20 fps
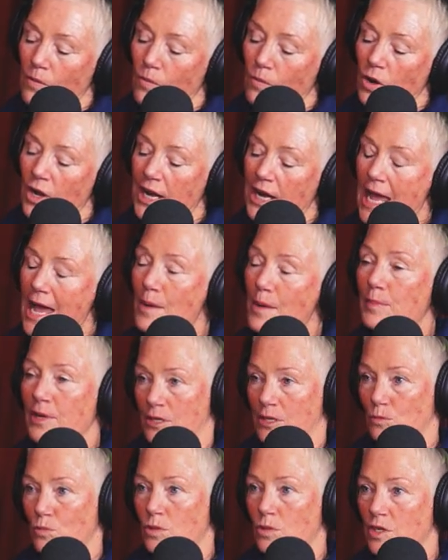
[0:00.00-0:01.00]
What
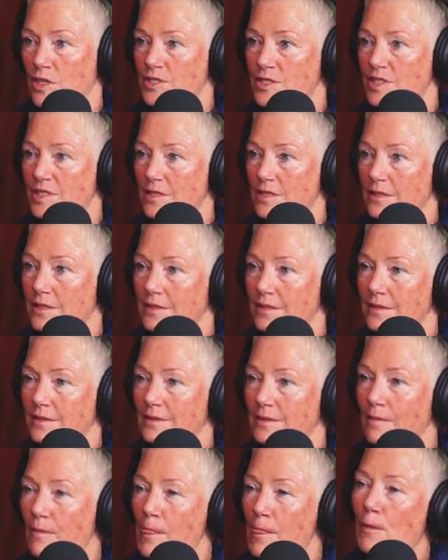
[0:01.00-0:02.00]
happened was
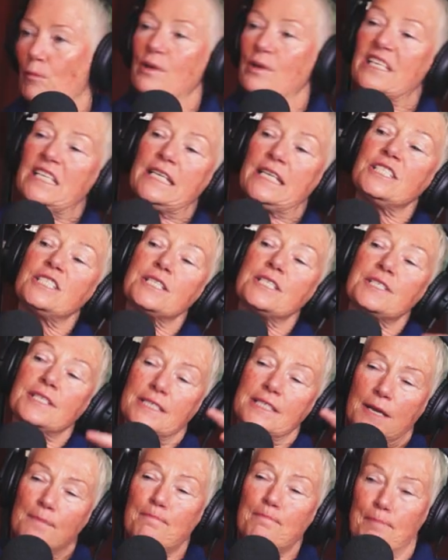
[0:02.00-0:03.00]
we need to
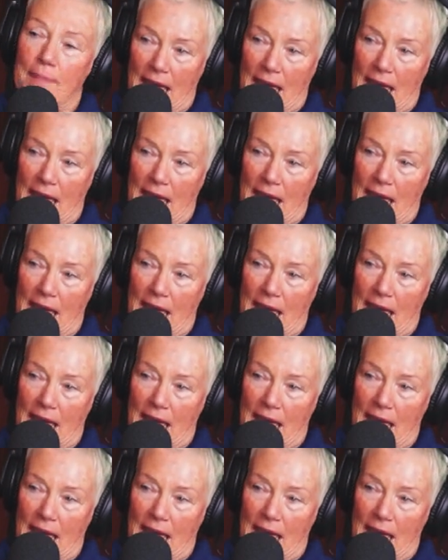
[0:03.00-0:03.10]
step